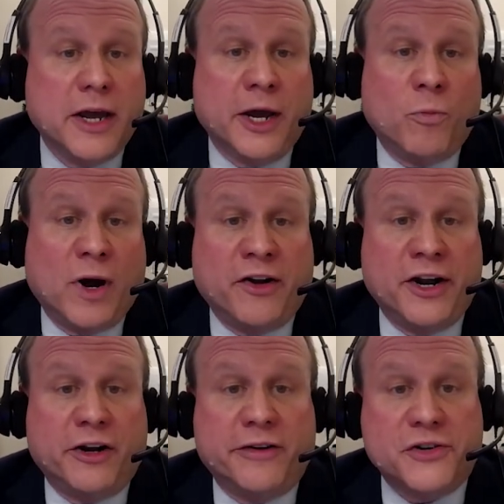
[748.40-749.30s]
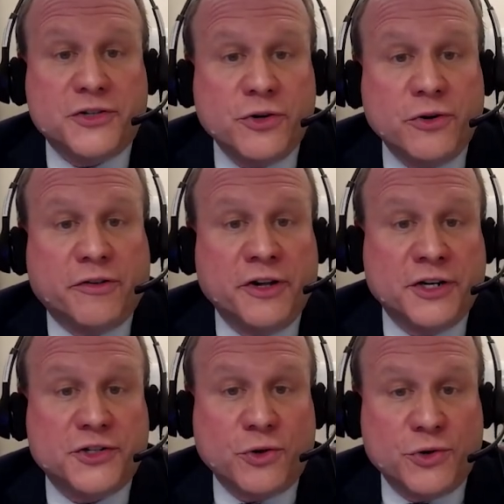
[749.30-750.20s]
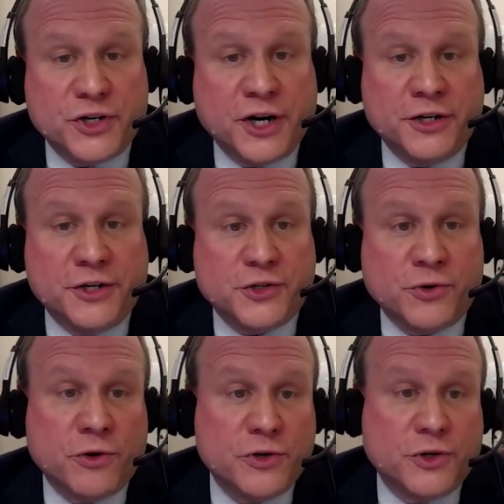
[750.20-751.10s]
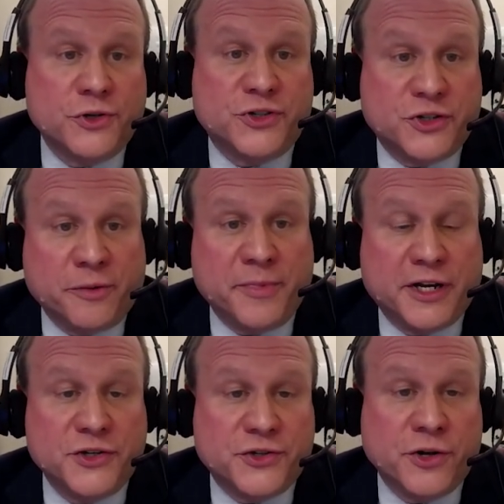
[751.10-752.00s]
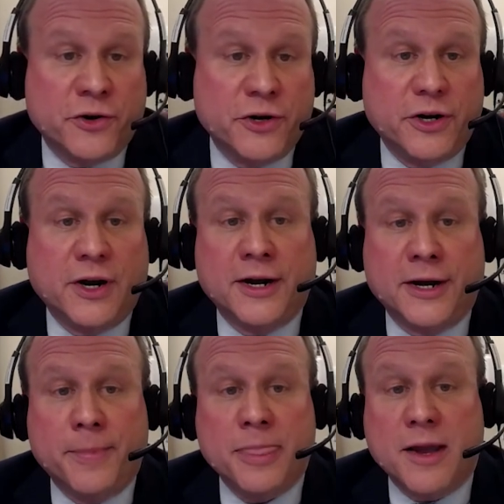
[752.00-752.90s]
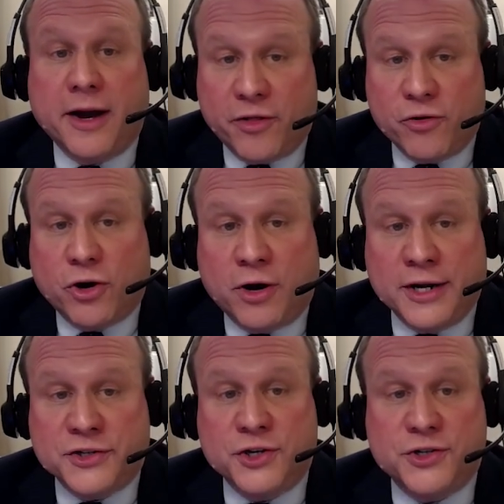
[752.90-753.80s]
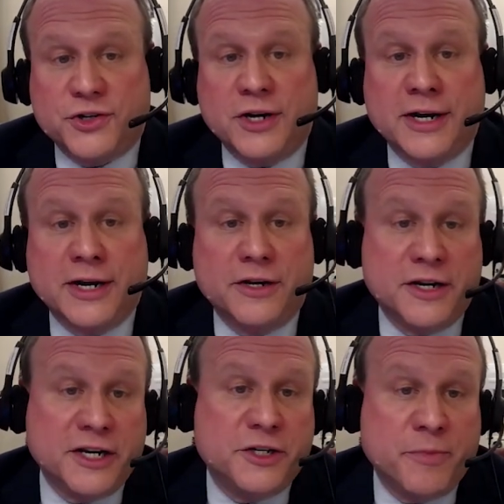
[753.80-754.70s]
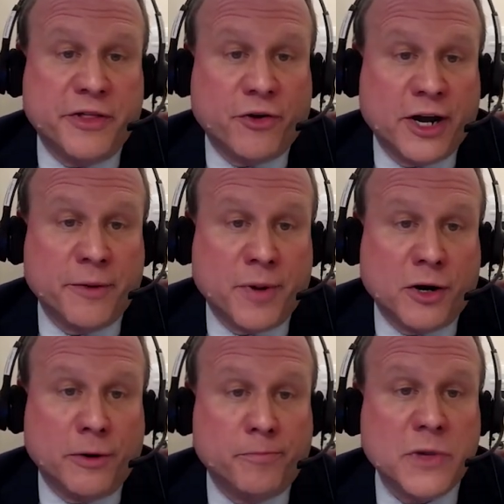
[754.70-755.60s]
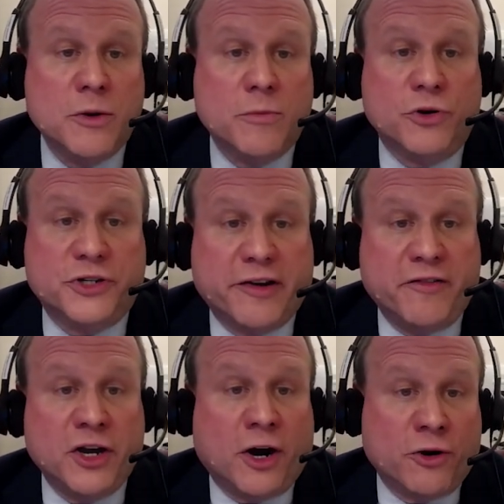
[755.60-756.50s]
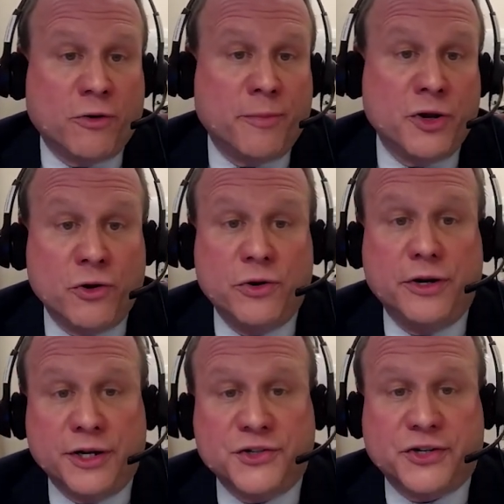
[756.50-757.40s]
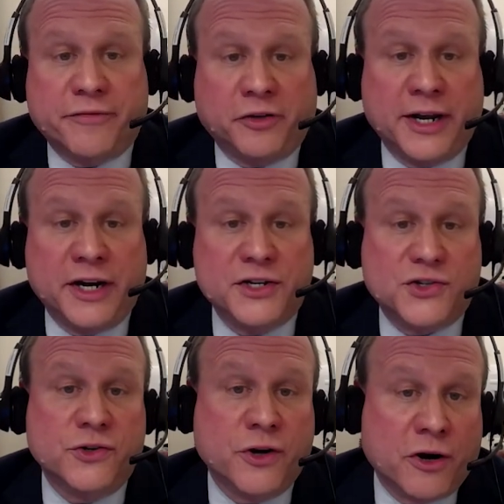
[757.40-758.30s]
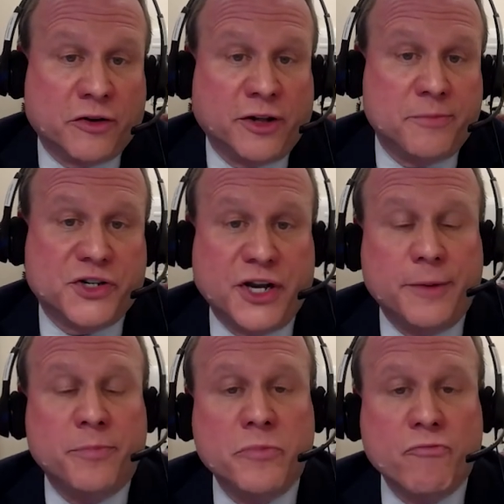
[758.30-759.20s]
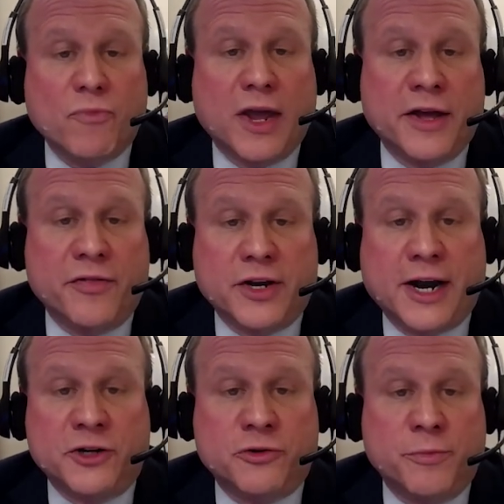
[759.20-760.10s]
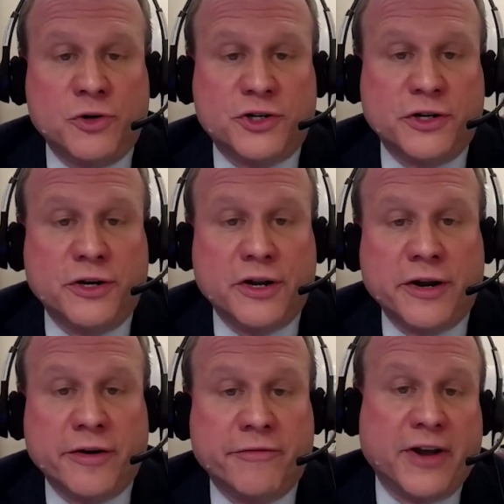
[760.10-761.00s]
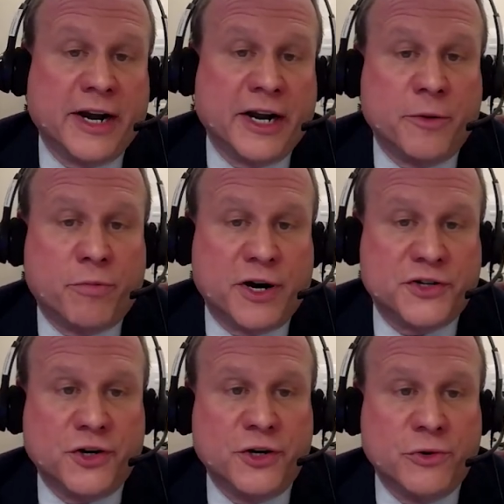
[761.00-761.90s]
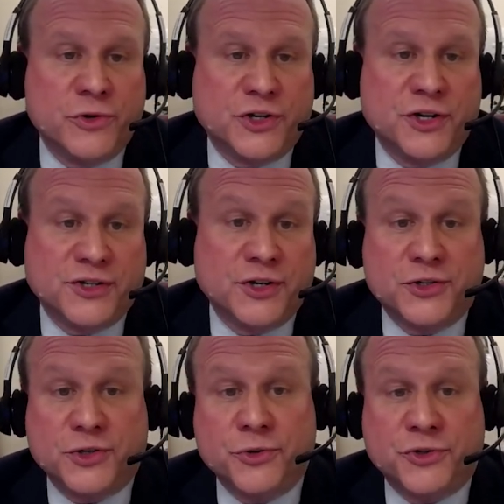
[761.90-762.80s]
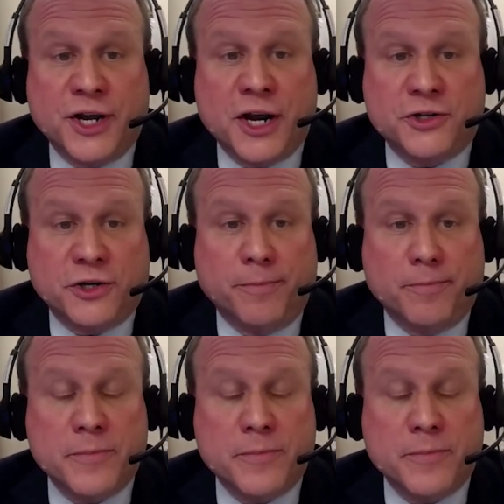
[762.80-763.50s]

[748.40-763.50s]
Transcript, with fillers: And while an alpha-synuclein-associated disorder should still be considered, other causes need to be thought about, particularly autoimmune encephalitis, narcolepsy, and the contribution of antidepressant use as an association.